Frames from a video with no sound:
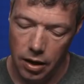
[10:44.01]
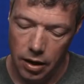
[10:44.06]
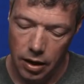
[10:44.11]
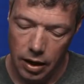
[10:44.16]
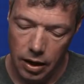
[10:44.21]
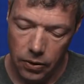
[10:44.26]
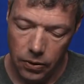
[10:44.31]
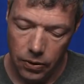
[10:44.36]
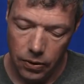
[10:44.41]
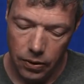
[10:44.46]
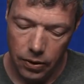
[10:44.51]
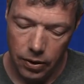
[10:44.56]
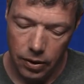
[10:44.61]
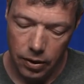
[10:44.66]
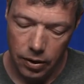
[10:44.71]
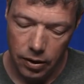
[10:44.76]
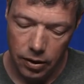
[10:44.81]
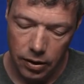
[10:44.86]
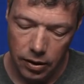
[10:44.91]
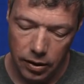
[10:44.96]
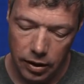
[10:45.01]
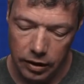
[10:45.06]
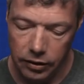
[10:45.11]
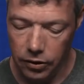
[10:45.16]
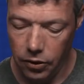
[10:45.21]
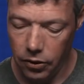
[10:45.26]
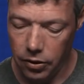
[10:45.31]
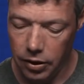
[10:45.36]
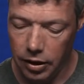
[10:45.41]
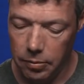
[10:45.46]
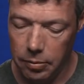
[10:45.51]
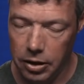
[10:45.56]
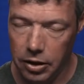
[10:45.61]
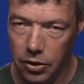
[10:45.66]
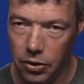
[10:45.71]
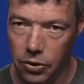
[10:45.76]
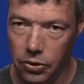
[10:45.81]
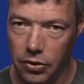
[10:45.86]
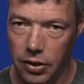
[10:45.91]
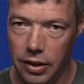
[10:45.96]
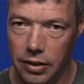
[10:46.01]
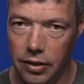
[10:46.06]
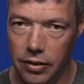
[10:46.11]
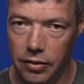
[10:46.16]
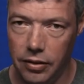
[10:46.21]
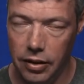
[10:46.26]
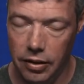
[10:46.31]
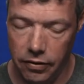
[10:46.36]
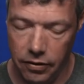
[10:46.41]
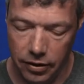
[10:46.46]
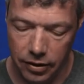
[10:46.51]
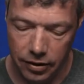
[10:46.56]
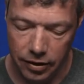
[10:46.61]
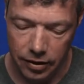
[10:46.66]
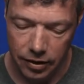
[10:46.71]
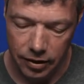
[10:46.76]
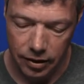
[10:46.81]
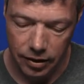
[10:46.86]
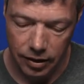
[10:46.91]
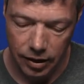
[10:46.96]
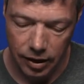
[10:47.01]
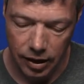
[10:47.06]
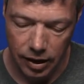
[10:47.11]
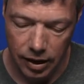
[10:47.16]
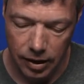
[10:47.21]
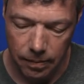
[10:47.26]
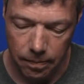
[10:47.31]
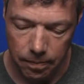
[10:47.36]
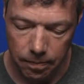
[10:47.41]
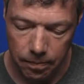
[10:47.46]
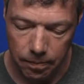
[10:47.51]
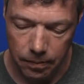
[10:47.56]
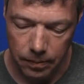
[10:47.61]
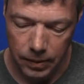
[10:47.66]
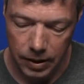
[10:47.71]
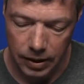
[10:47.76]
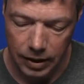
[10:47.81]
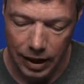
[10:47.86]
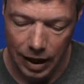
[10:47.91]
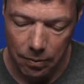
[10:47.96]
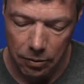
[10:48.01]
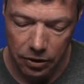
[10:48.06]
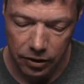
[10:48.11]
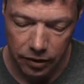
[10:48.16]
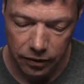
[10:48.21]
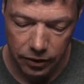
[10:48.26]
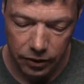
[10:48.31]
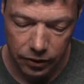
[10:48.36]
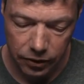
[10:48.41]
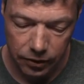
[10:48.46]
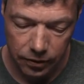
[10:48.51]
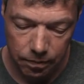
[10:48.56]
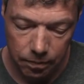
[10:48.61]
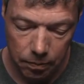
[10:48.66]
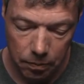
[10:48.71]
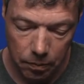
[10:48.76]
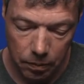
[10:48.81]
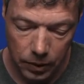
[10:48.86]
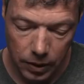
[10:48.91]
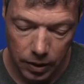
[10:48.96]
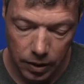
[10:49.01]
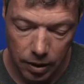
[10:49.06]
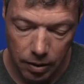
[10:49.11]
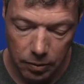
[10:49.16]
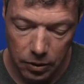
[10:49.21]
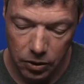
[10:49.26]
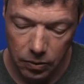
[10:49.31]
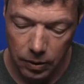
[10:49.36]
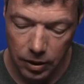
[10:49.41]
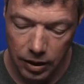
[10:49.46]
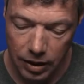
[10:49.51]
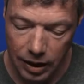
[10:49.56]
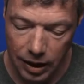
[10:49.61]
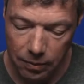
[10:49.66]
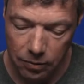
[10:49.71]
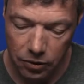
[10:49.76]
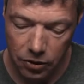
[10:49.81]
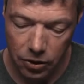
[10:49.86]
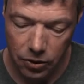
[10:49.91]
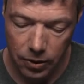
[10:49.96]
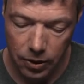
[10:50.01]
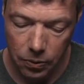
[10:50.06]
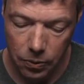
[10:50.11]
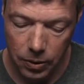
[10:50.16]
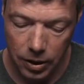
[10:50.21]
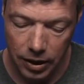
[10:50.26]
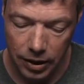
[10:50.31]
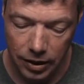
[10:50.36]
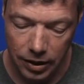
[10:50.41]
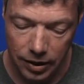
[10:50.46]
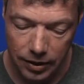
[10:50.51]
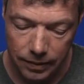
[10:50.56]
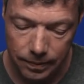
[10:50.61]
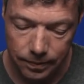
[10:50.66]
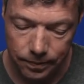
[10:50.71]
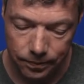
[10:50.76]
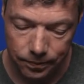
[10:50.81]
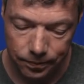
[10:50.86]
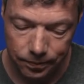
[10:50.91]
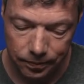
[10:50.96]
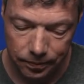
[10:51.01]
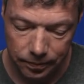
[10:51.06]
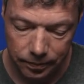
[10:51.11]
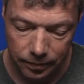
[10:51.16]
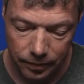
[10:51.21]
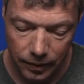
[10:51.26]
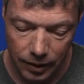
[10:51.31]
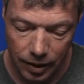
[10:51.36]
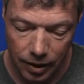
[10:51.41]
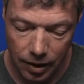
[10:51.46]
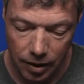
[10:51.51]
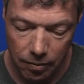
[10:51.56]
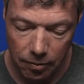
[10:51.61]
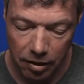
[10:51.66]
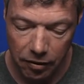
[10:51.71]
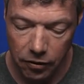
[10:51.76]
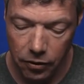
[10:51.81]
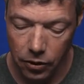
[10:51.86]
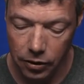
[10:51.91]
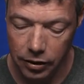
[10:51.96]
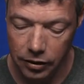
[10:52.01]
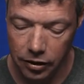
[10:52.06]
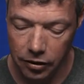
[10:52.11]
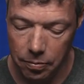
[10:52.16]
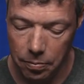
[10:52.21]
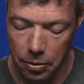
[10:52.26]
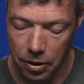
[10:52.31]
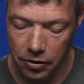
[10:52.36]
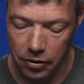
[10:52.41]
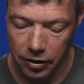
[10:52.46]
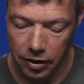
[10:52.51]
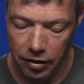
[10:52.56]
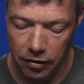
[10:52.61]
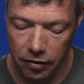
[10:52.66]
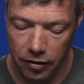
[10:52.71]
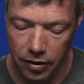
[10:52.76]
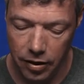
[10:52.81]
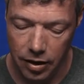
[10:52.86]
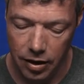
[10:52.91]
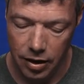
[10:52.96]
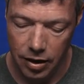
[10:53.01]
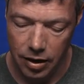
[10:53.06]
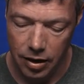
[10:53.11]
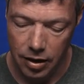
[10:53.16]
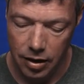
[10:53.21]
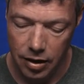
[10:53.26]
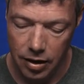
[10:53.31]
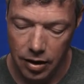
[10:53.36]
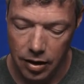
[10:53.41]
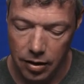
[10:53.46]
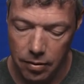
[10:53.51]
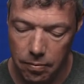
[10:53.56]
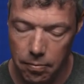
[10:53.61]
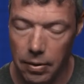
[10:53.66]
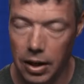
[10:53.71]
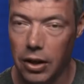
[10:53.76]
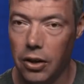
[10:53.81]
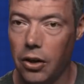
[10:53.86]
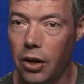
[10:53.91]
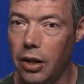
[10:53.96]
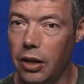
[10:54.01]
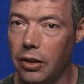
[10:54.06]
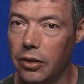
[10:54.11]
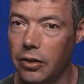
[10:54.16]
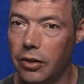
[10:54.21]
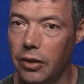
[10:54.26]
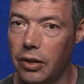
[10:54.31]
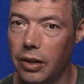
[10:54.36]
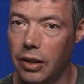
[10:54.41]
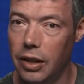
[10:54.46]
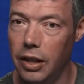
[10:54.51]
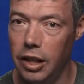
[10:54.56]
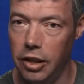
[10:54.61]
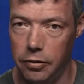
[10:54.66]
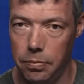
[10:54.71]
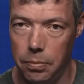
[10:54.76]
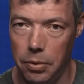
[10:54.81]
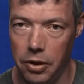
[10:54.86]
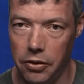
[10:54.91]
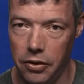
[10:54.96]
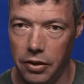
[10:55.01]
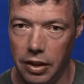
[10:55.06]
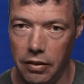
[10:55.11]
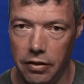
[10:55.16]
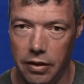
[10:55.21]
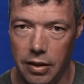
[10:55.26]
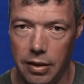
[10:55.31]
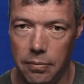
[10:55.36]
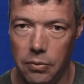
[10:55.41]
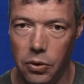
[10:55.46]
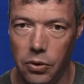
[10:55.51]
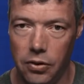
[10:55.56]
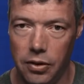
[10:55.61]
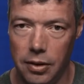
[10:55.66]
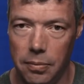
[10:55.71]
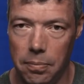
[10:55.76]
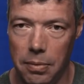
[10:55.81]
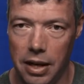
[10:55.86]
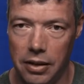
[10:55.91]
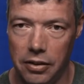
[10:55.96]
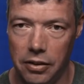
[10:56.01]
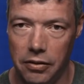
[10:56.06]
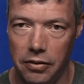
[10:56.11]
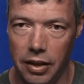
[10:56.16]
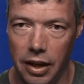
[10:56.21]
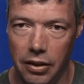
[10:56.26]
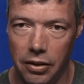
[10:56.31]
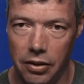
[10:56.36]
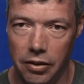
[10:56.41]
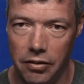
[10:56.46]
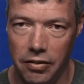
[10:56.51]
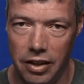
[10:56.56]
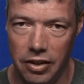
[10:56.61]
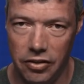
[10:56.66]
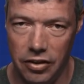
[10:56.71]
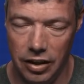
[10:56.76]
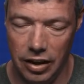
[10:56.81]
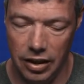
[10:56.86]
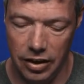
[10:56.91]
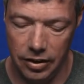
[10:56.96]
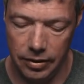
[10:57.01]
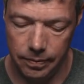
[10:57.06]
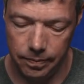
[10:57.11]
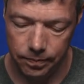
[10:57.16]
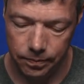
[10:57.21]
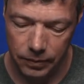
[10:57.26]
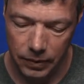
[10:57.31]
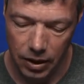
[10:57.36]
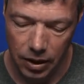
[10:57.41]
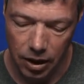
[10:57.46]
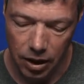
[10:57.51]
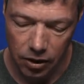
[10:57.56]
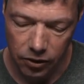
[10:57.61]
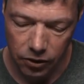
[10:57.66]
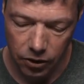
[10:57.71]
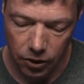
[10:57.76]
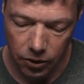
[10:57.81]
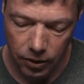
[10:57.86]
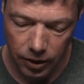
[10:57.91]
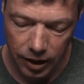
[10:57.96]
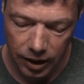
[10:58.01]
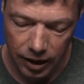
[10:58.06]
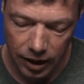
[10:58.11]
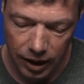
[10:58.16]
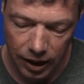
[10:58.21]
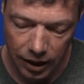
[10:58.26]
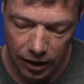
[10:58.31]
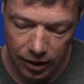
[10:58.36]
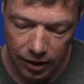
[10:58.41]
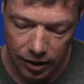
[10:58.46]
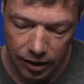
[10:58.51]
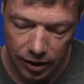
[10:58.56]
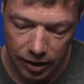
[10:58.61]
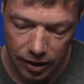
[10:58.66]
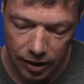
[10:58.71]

Now, let's look a little bit closer at these different time intervals. Between time 0 and 1, my voltage is positive, my current is positive, and I'm using the passive sign convention here. So here,